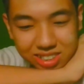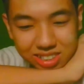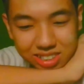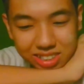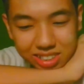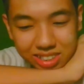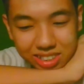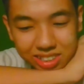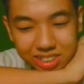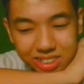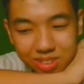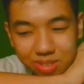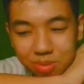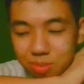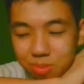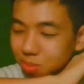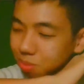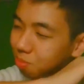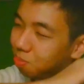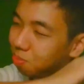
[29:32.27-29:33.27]

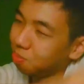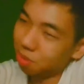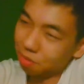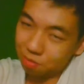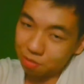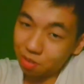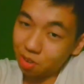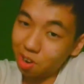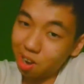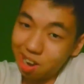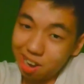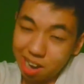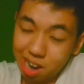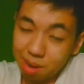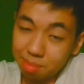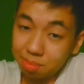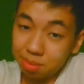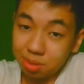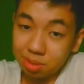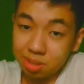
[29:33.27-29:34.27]
And before I
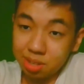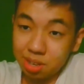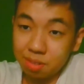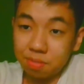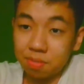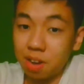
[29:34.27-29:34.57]
downloaded